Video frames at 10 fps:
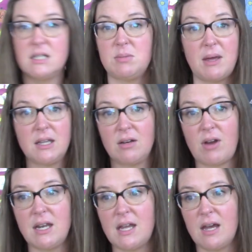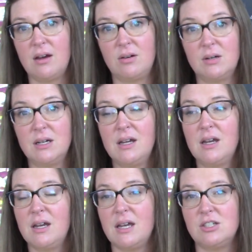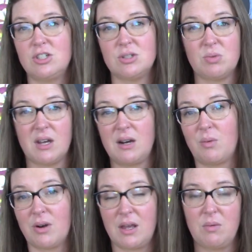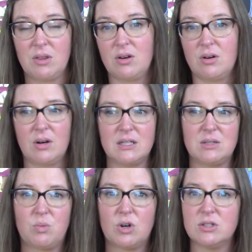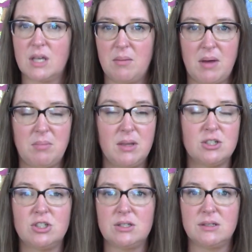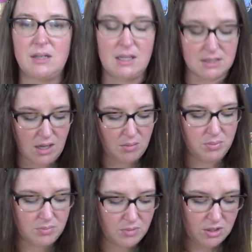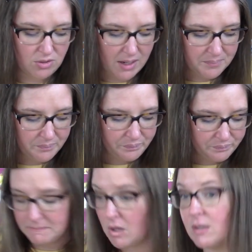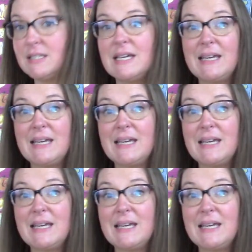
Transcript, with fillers: spelling right now. It's just we're kind of working with her as words come up that she needs help. We do that. On to